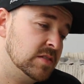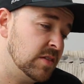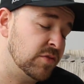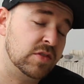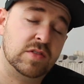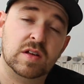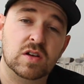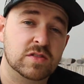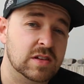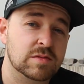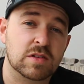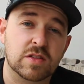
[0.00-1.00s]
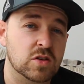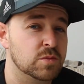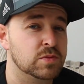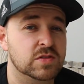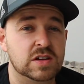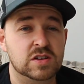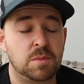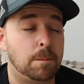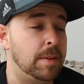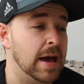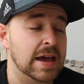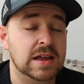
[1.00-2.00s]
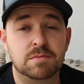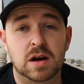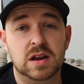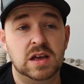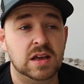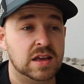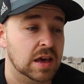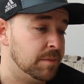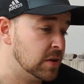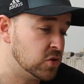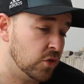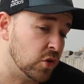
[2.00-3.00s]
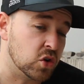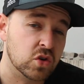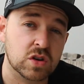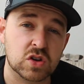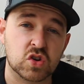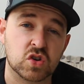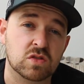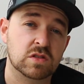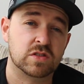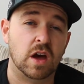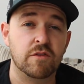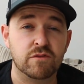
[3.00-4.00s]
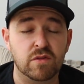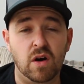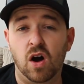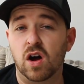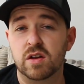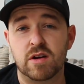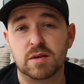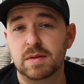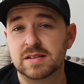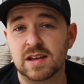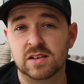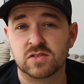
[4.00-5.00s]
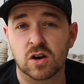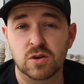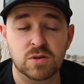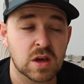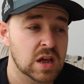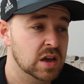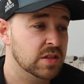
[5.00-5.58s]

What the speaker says: If it seems like they've got the procedure, pay the money, make sure you've got good insurance. I highly recommend Tesco.